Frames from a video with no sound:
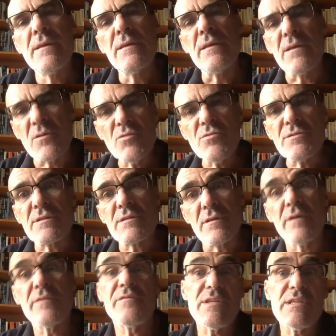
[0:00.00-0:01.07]
the roots
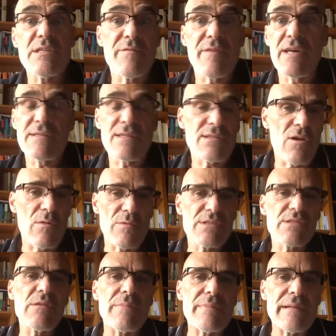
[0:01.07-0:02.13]
of these events is almost
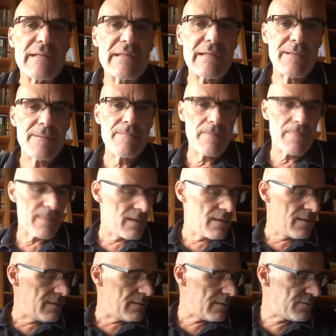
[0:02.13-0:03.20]
completely
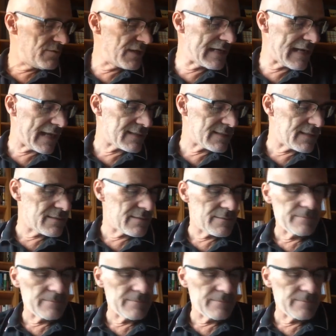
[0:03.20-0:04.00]
uh, neglected.